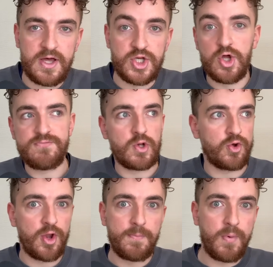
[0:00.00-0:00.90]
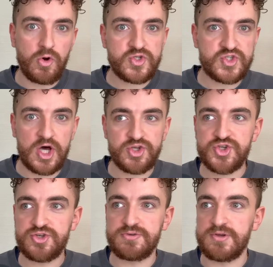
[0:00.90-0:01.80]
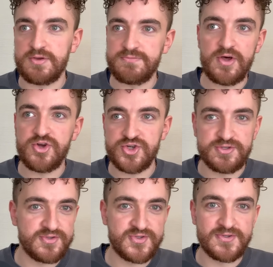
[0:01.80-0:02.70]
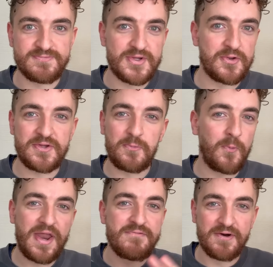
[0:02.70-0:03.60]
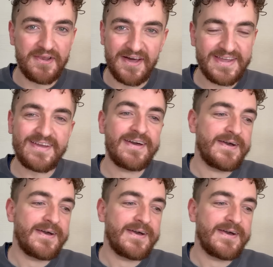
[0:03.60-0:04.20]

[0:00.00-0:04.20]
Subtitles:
If you look at our box touch conversions and you look at whatever, like